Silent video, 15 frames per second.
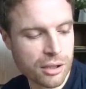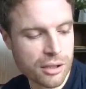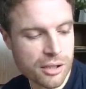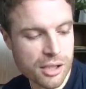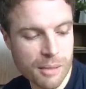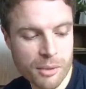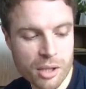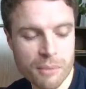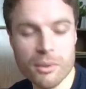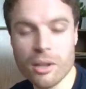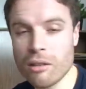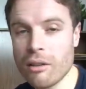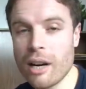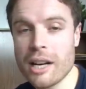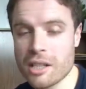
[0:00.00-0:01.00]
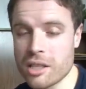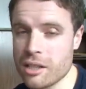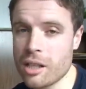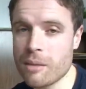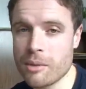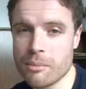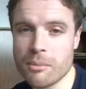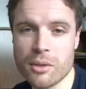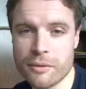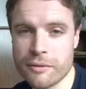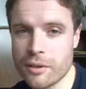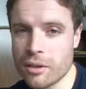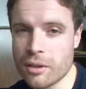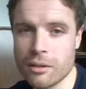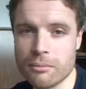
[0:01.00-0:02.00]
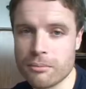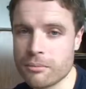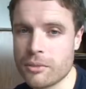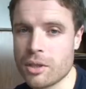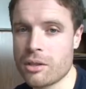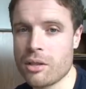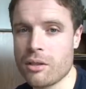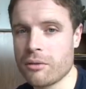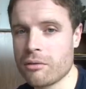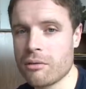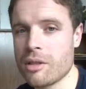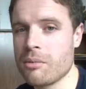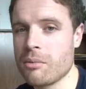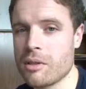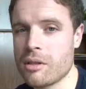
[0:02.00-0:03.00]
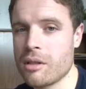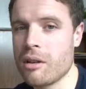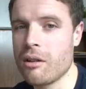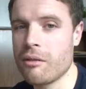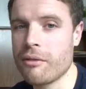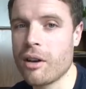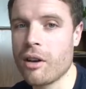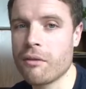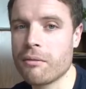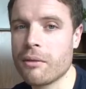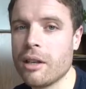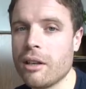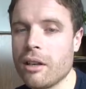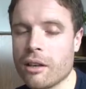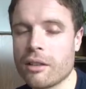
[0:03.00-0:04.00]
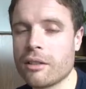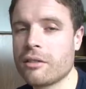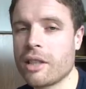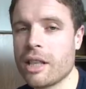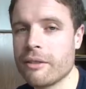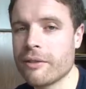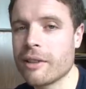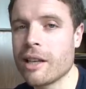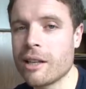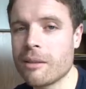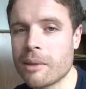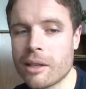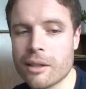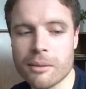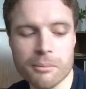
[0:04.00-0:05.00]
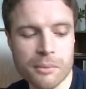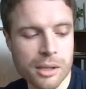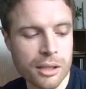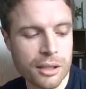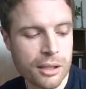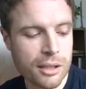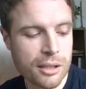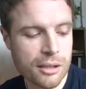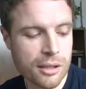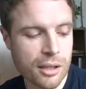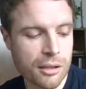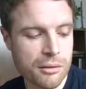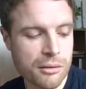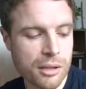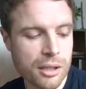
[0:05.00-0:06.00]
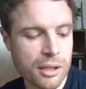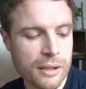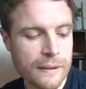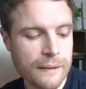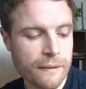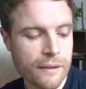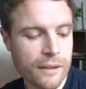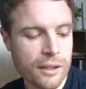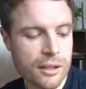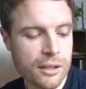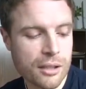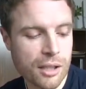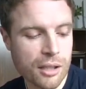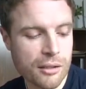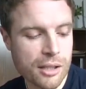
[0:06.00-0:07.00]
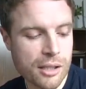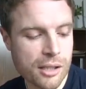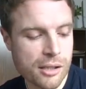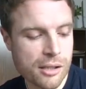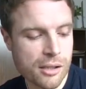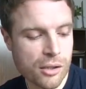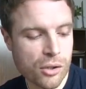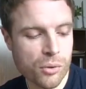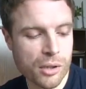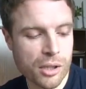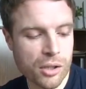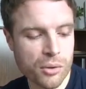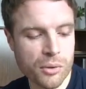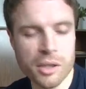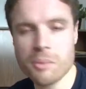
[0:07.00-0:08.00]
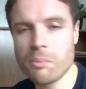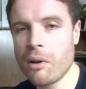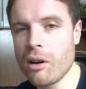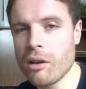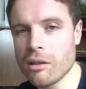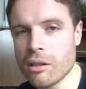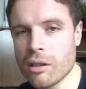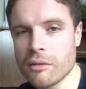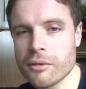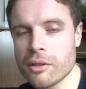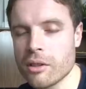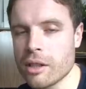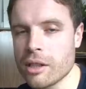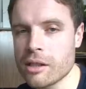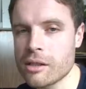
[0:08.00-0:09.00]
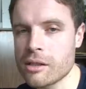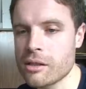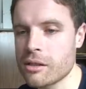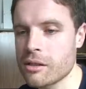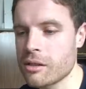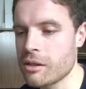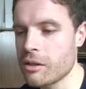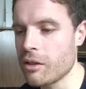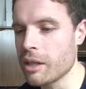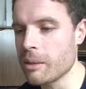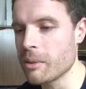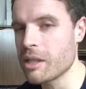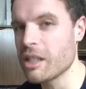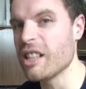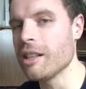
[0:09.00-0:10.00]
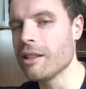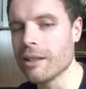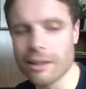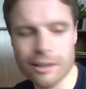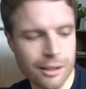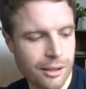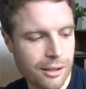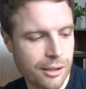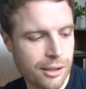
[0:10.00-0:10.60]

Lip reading: because some of them are for just after Christmas. So I keep forgetting about them. So it's all in all, this pile that I've got is slightly misleading,